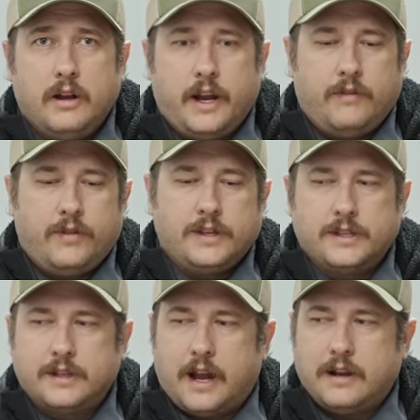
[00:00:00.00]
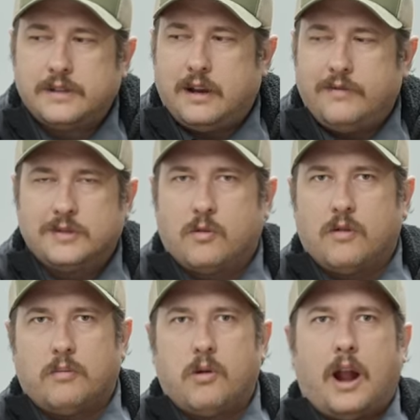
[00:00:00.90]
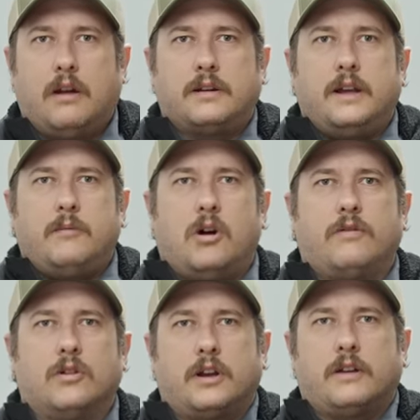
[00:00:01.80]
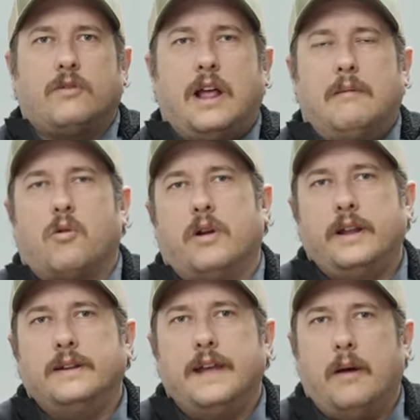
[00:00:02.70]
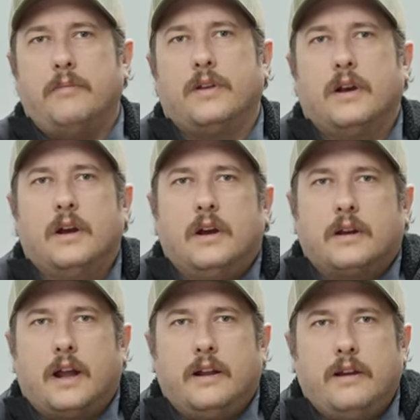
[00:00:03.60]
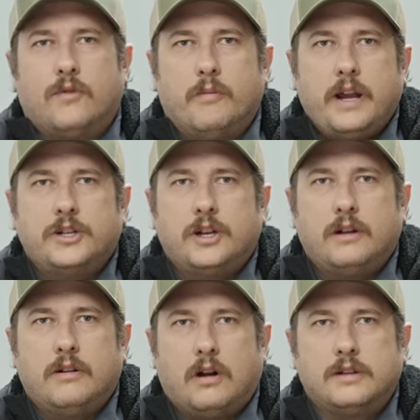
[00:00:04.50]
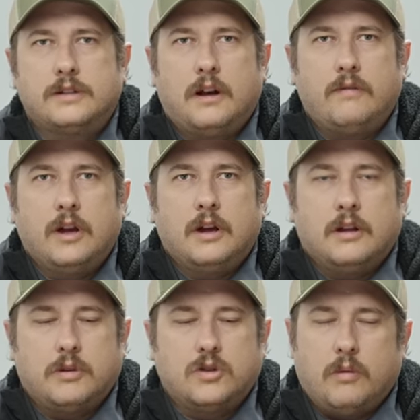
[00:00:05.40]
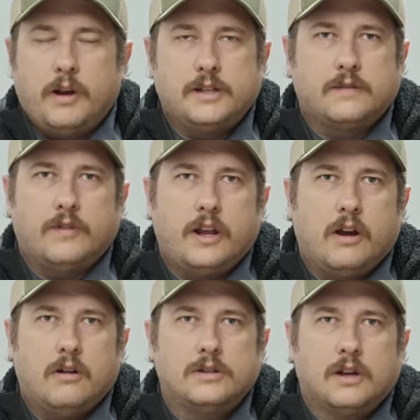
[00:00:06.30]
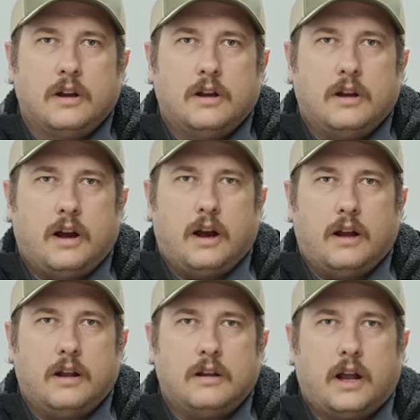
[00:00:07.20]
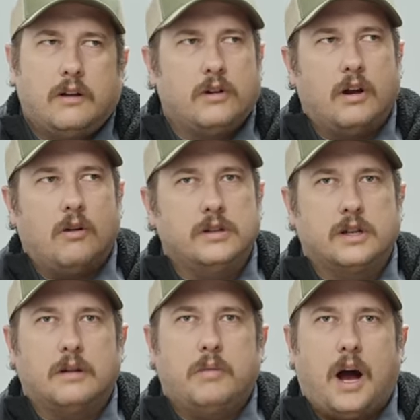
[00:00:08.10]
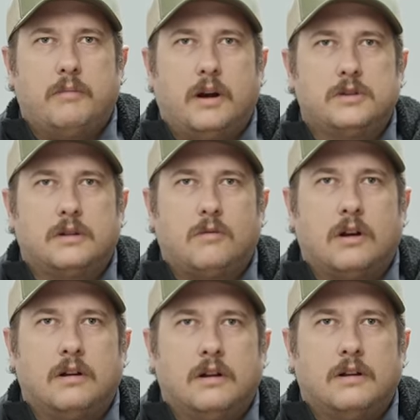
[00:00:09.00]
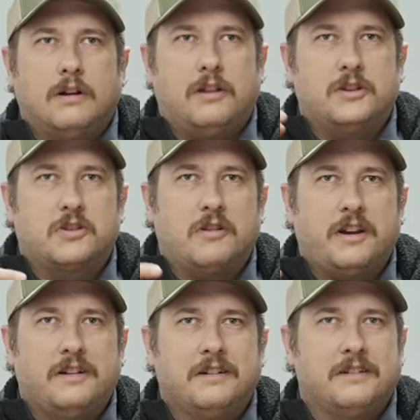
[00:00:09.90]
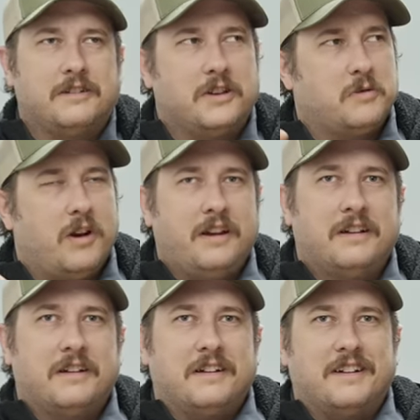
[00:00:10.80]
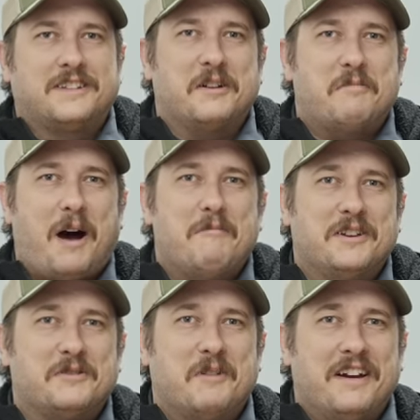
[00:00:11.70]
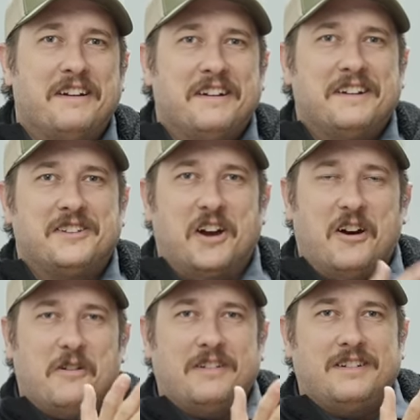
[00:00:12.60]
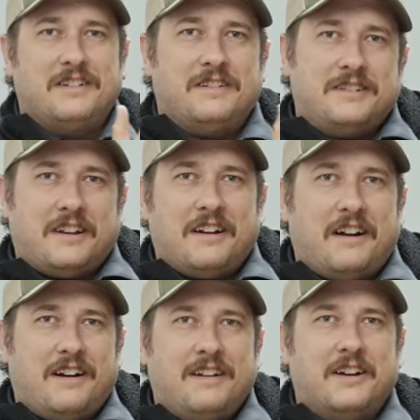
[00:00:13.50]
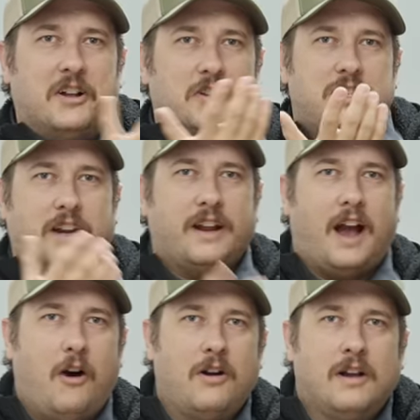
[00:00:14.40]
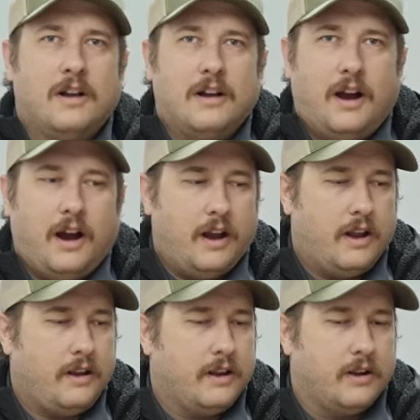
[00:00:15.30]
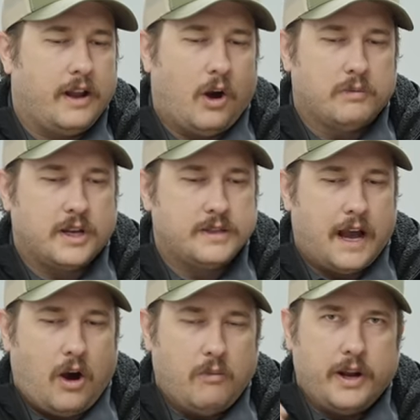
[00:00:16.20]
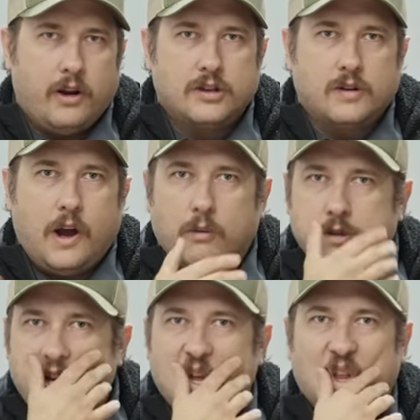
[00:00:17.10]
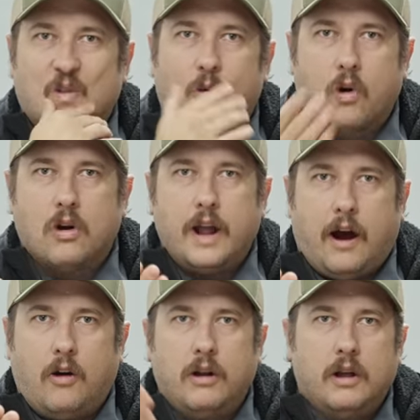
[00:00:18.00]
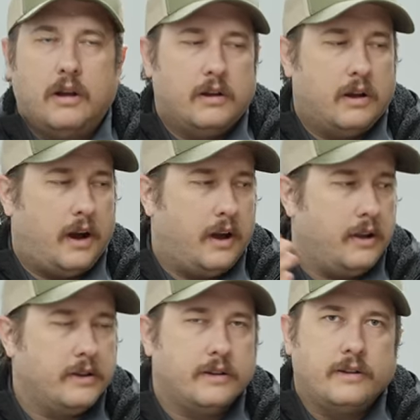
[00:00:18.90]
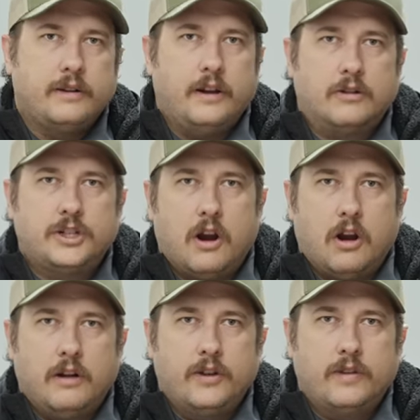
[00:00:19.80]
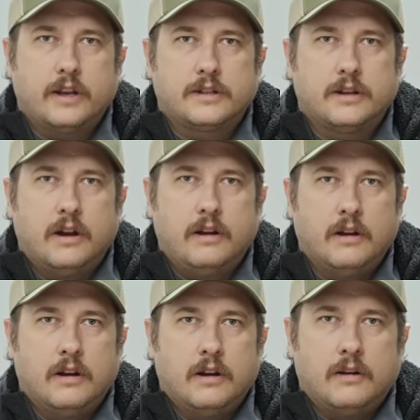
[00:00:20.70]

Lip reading: And if this is the kind of stuff, this is more of a product demo. If you're looking for that more in-depth kind of information on stuff, patrol basic videos, I don't know, is it gonna pop up somewhere on the screen this way? It's gonna pop this way. So, ta-da, check it out. It helps us out, but it also helps get the word out. And you know, share it if you think it's good.